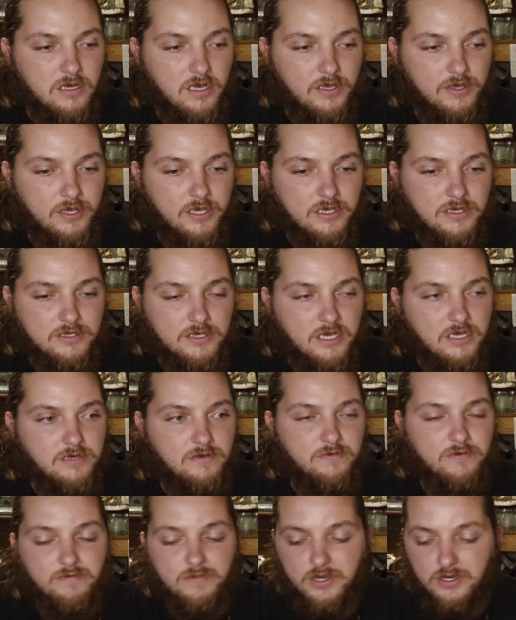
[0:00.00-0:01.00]
think
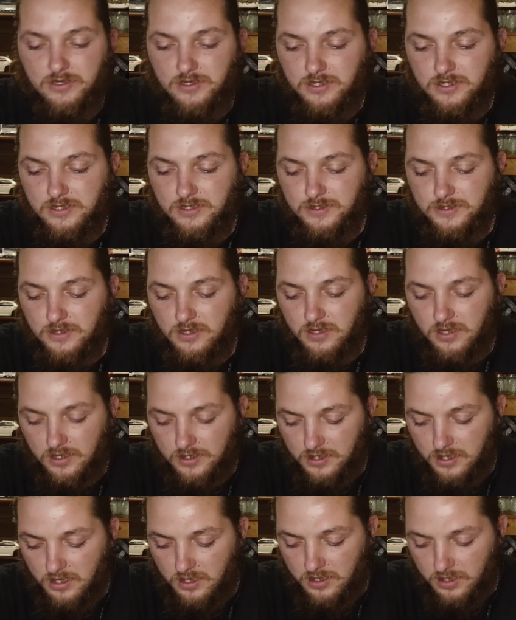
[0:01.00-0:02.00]
Native Americans
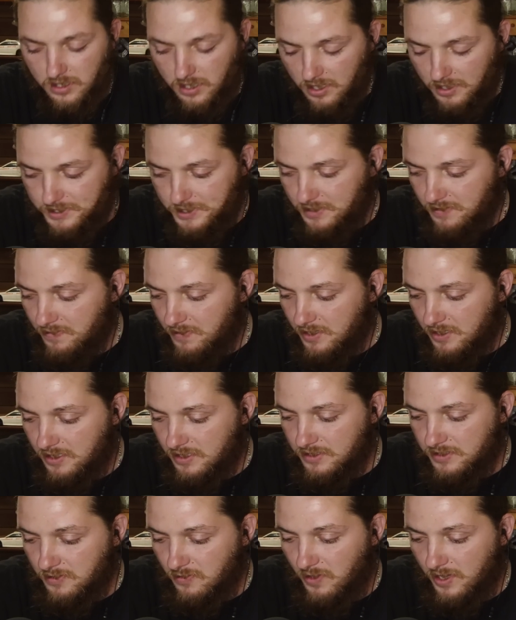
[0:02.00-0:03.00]
are awesome.
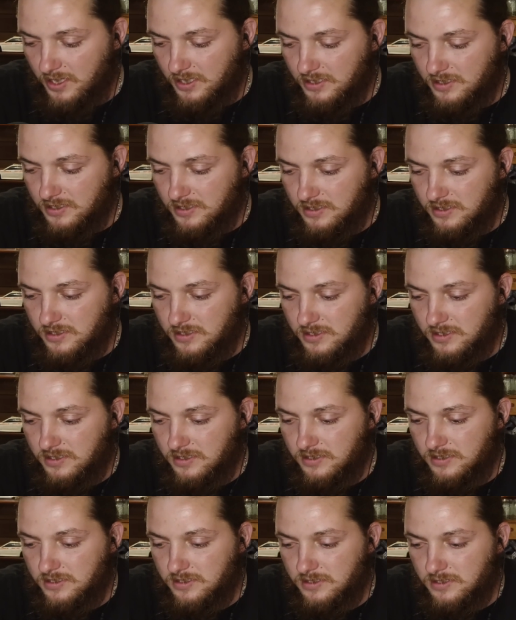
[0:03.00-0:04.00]
The way
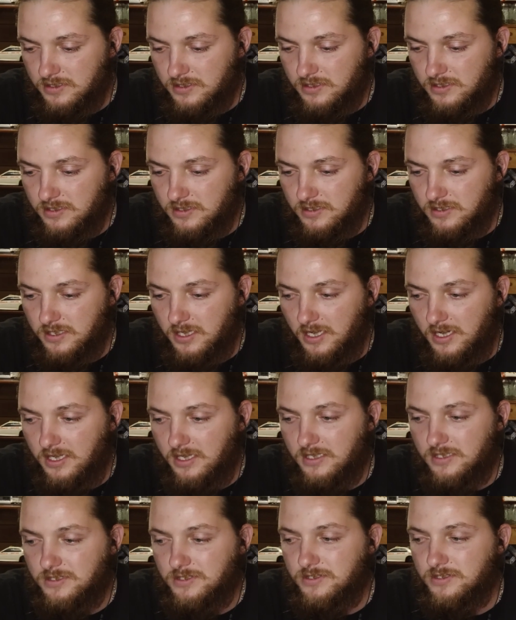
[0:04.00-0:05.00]

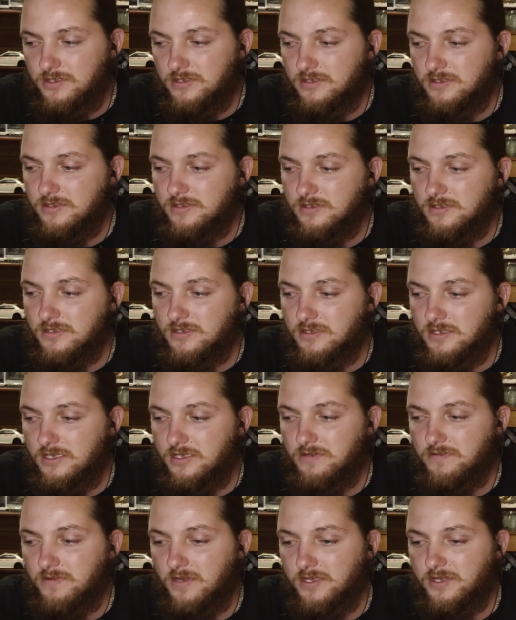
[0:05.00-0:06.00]
Indians
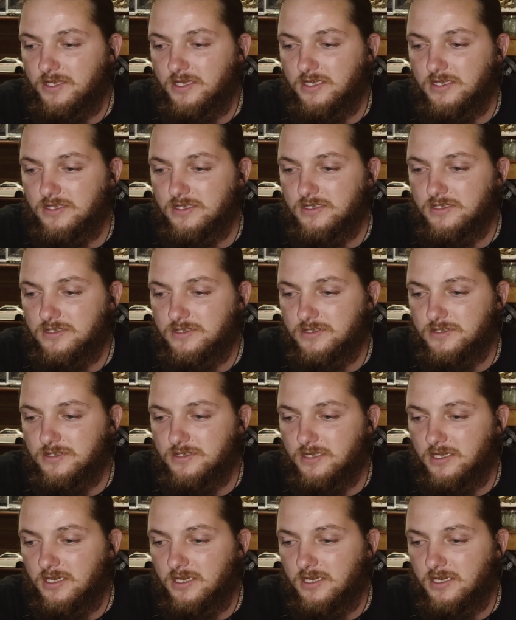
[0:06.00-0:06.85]
live, I think there's